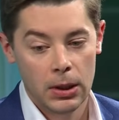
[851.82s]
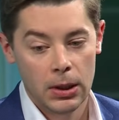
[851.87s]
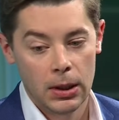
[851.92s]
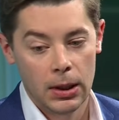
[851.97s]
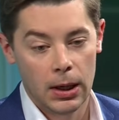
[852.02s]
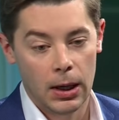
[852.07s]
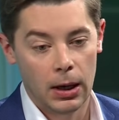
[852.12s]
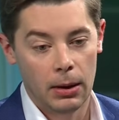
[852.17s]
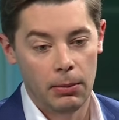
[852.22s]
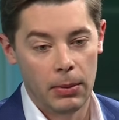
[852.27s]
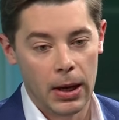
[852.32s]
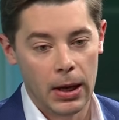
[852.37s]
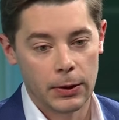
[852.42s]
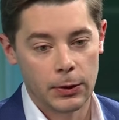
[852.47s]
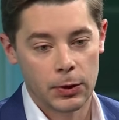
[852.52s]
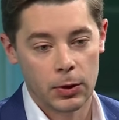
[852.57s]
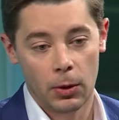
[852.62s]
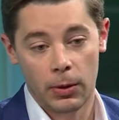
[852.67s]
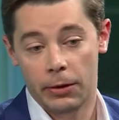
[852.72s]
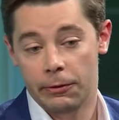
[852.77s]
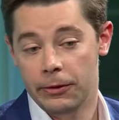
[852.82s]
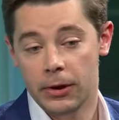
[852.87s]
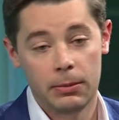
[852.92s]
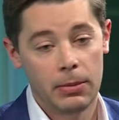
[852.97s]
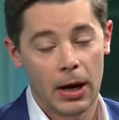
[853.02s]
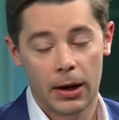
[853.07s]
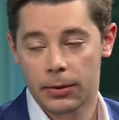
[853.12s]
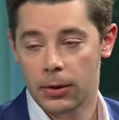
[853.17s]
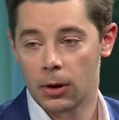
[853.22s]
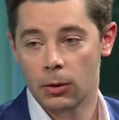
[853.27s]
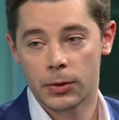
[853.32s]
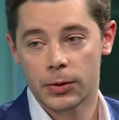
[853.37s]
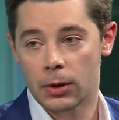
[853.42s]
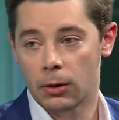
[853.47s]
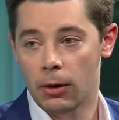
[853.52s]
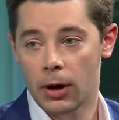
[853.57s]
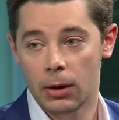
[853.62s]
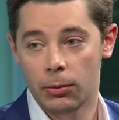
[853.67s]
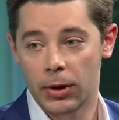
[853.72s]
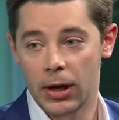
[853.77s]
Um, and so the feedback there was
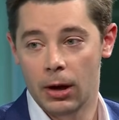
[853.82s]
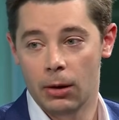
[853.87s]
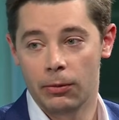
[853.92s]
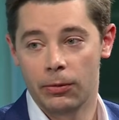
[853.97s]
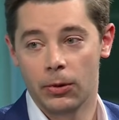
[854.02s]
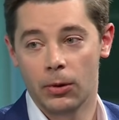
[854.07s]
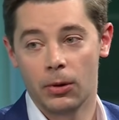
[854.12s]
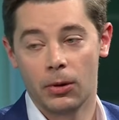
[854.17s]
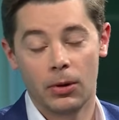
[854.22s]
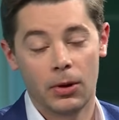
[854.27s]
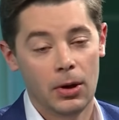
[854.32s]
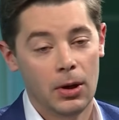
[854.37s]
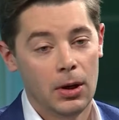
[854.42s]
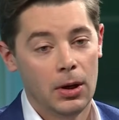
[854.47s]
incredibly helpful.